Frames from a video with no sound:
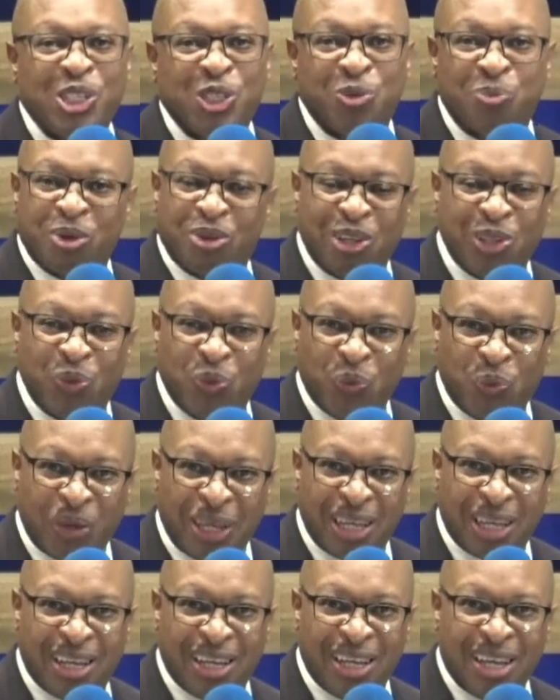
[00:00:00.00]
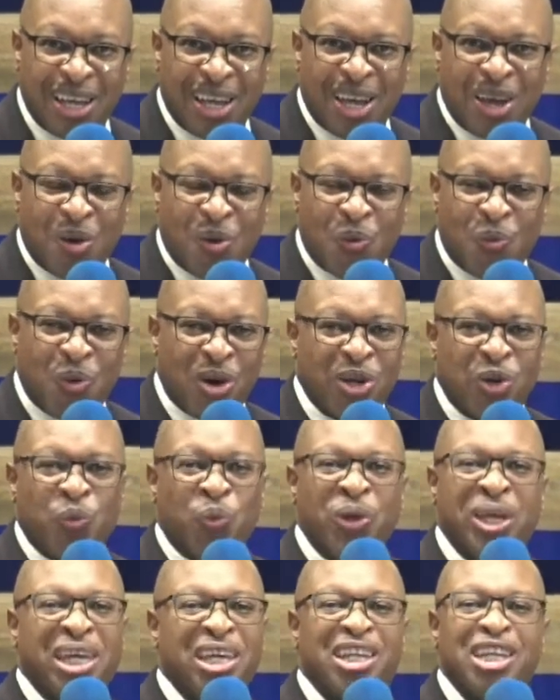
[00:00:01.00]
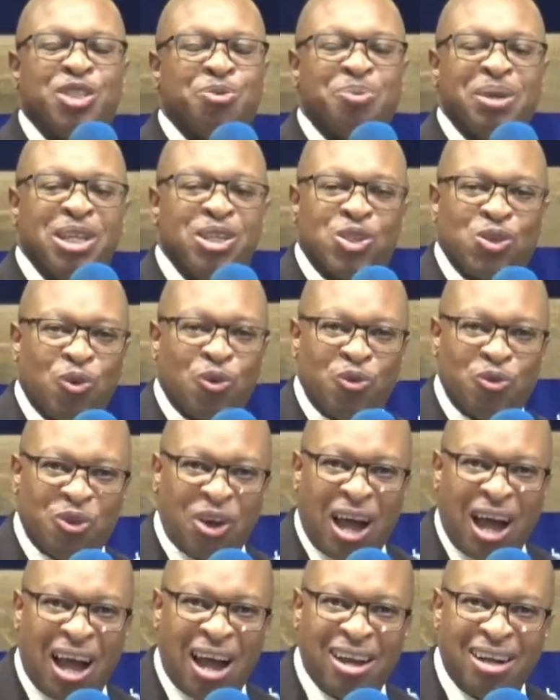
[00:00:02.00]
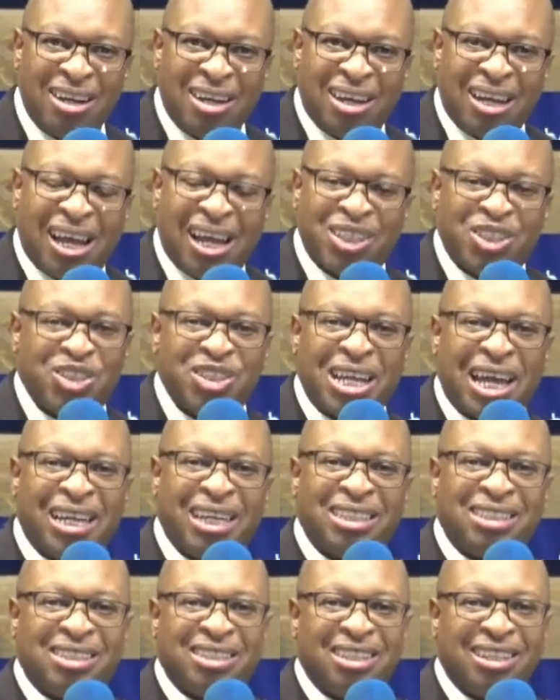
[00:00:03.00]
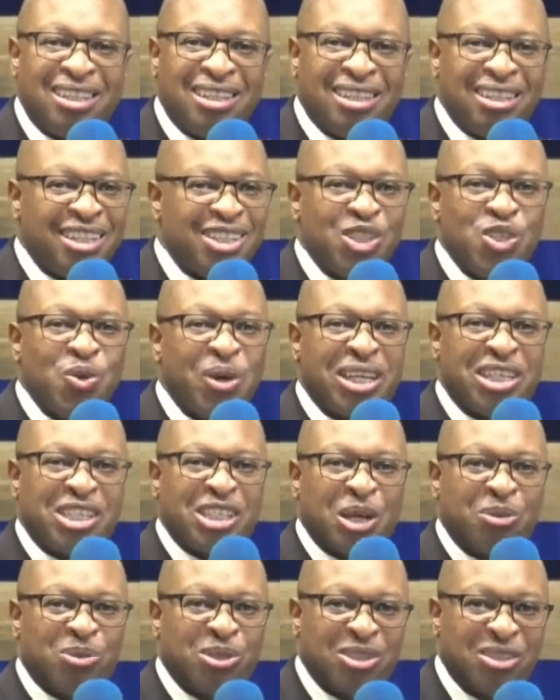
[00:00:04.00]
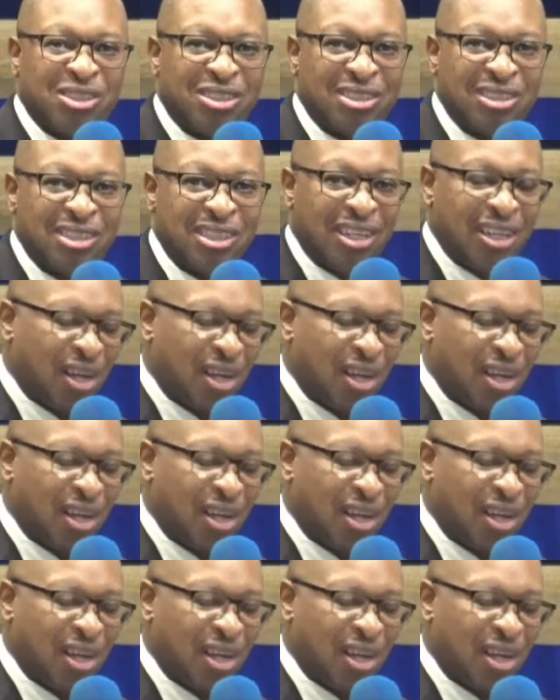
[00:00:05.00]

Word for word: Spirit week. What a week it has been so far, and tonight is no exception.